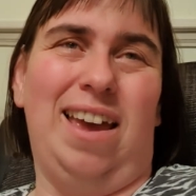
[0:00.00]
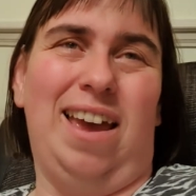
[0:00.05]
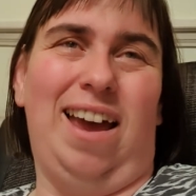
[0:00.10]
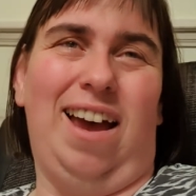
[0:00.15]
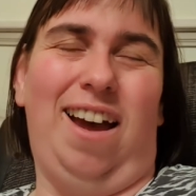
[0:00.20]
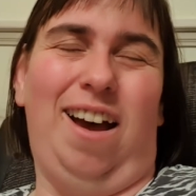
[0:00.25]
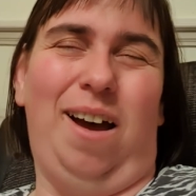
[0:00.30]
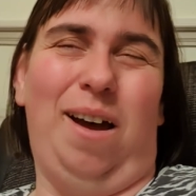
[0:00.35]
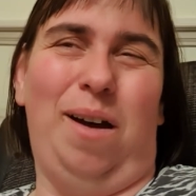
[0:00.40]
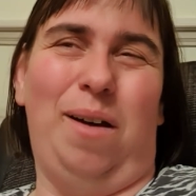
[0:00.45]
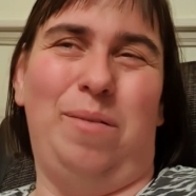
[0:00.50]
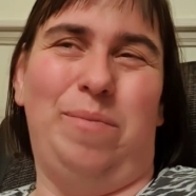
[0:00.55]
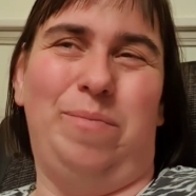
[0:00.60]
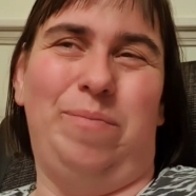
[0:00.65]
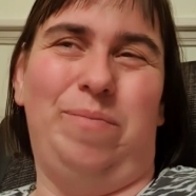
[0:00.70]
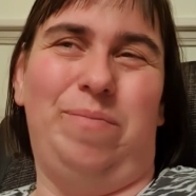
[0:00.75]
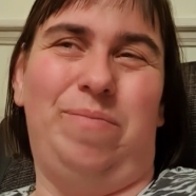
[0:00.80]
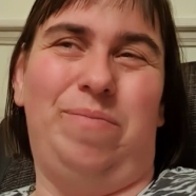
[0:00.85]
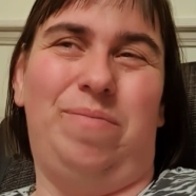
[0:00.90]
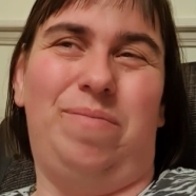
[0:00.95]

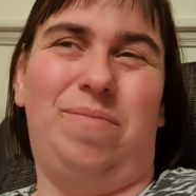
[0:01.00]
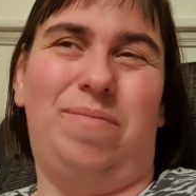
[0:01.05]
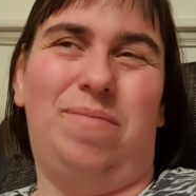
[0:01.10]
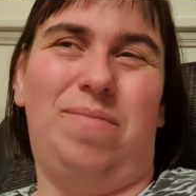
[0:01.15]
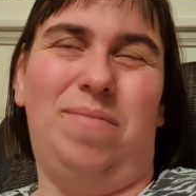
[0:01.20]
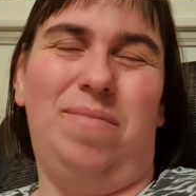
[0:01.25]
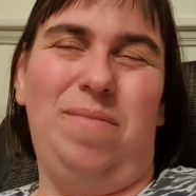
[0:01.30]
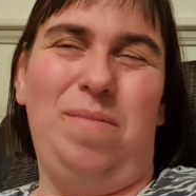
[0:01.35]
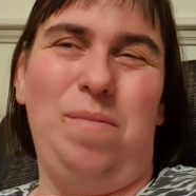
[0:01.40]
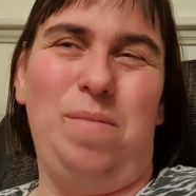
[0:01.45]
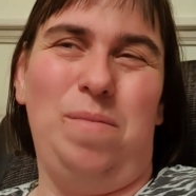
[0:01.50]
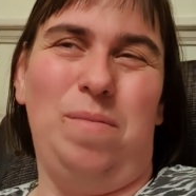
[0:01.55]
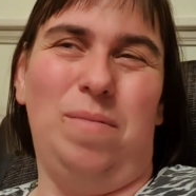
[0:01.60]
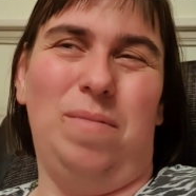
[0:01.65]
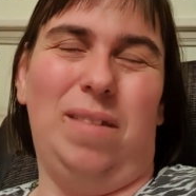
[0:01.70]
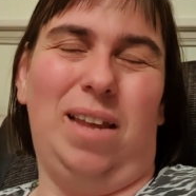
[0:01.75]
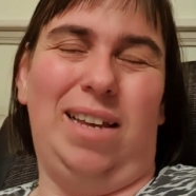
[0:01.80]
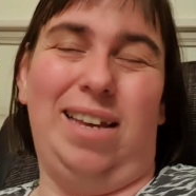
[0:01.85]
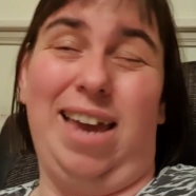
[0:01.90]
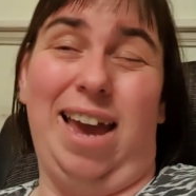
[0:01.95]
Um,
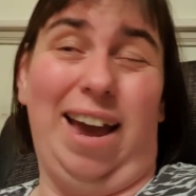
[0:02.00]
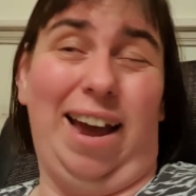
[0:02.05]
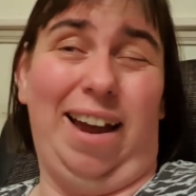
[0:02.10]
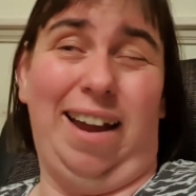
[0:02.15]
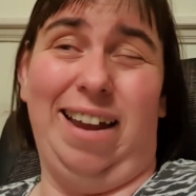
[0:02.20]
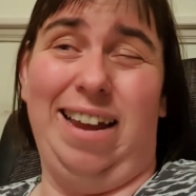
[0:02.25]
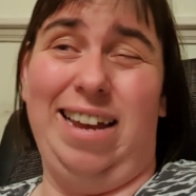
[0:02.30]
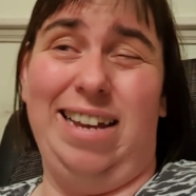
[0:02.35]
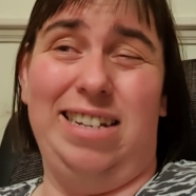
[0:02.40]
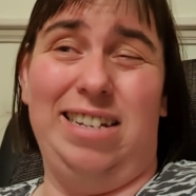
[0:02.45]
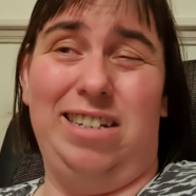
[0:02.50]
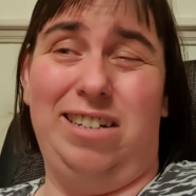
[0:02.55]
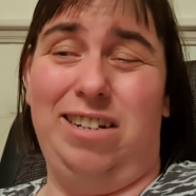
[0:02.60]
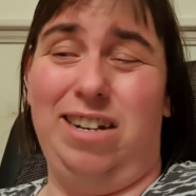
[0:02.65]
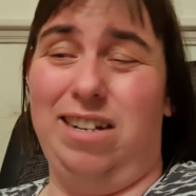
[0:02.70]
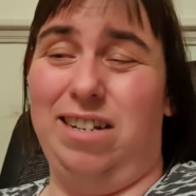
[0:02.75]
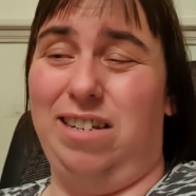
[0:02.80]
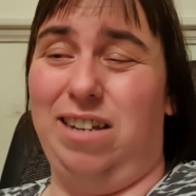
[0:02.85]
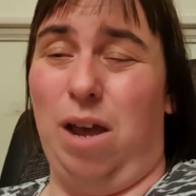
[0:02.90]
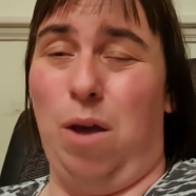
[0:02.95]
yeah, it's
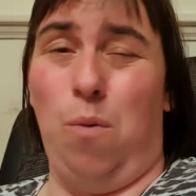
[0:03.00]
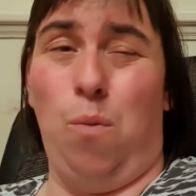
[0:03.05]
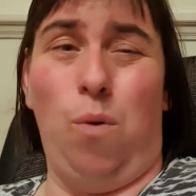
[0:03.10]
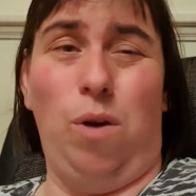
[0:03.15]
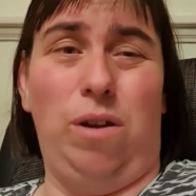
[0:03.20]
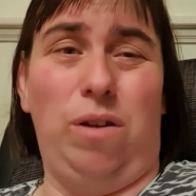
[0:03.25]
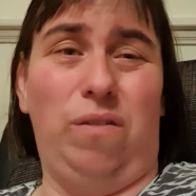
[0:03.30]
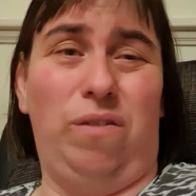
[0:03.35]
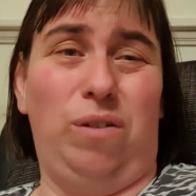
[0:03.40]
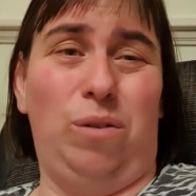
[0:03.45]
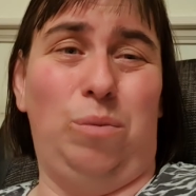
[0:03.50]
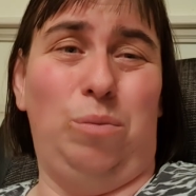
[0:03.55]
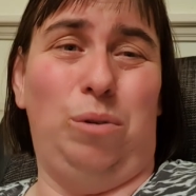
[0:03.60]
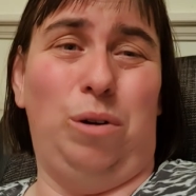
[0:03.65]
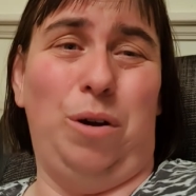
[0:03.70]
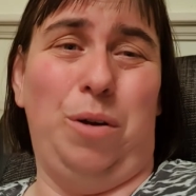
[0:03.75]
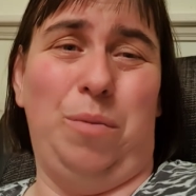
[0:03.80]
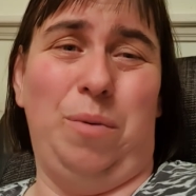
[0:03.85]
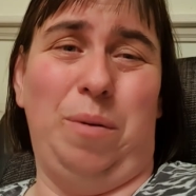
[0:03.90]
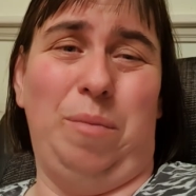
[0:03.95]
just a wonderful
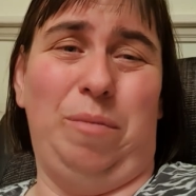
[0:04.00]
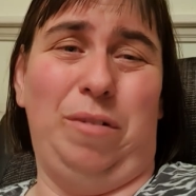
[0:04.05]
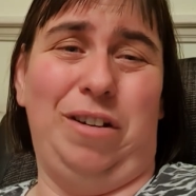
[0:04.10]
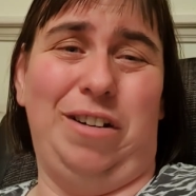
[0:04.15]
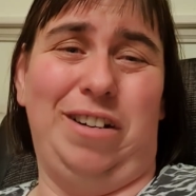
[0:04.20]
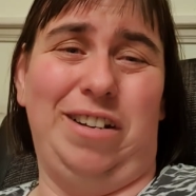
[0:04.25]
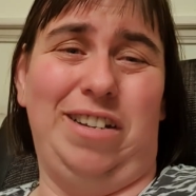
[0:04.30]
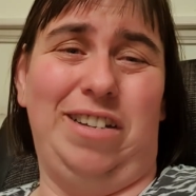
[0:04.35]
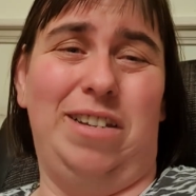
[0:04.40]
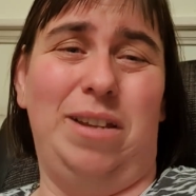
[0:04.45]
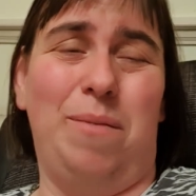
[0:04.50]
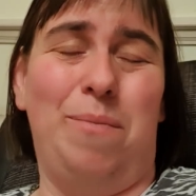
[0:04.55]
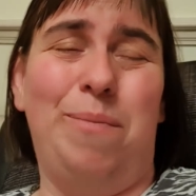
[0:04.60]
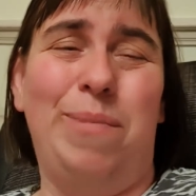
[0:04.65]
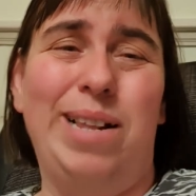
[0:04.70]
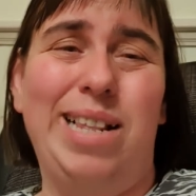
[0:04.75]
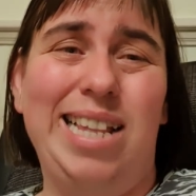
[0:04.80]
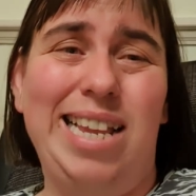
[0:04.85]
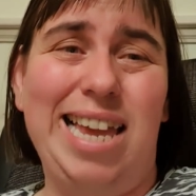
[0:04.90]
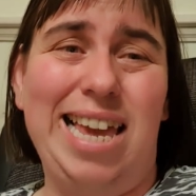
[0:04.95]
program, guys. So
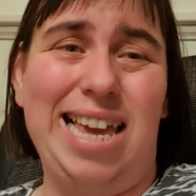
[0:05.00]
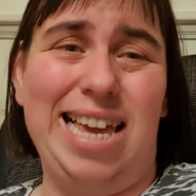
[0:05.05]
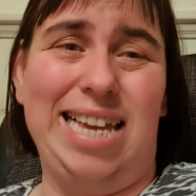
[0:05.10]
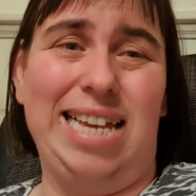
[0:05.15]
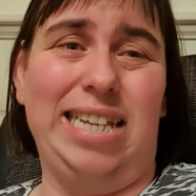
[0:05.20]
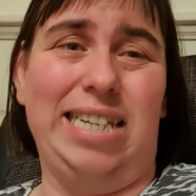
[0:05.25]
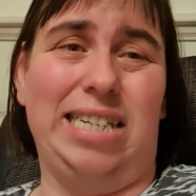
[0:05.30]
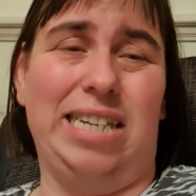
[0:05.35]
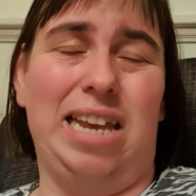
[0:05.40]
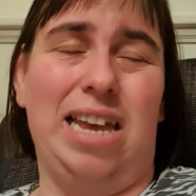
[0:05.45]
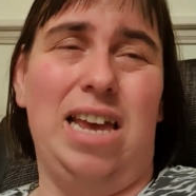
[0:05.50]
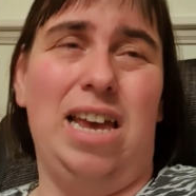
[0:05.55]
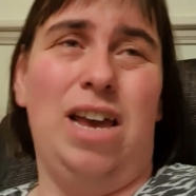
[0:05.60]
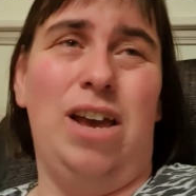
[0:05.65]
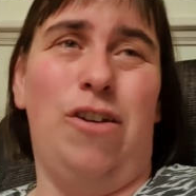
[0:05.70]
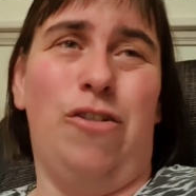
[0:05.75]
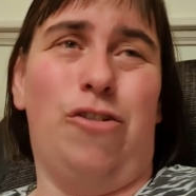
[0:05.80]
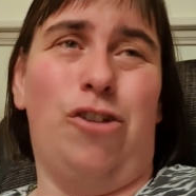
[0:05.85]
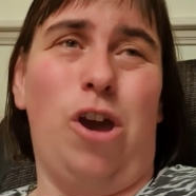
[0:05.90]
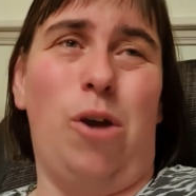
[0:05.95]
please
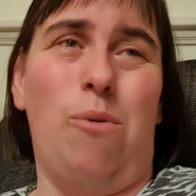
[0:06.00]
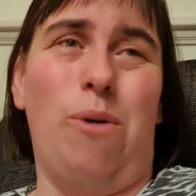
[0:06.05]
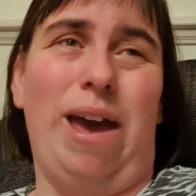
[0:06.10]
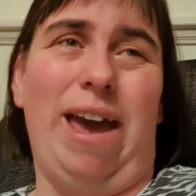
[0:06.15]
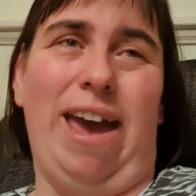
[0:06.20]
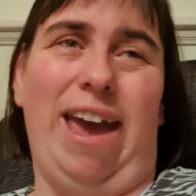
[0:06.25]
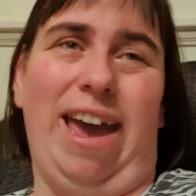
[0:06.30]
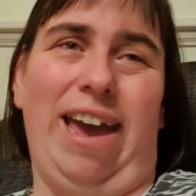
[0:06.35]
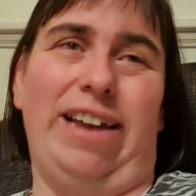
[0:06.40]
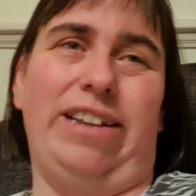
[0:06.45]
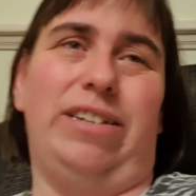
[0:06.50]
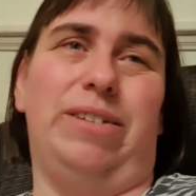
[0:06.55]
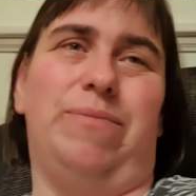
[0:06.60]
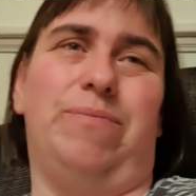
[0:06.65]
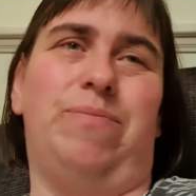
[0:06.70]
go ahead,